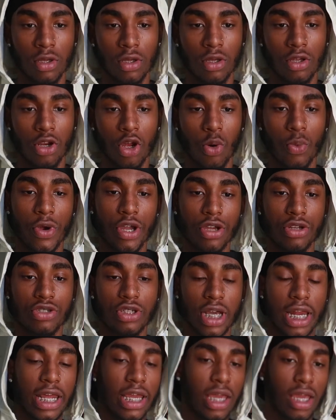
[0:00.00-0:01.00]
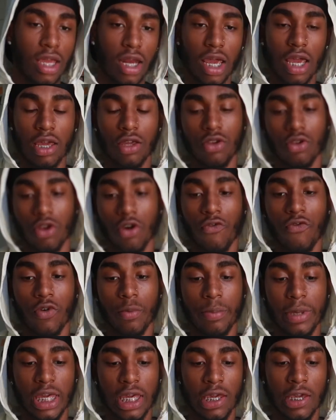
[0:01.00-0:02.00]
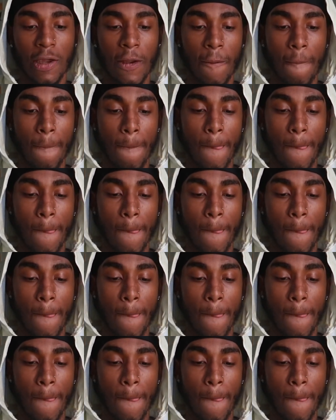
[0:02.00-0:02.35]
you know where you're trying to get at you know for me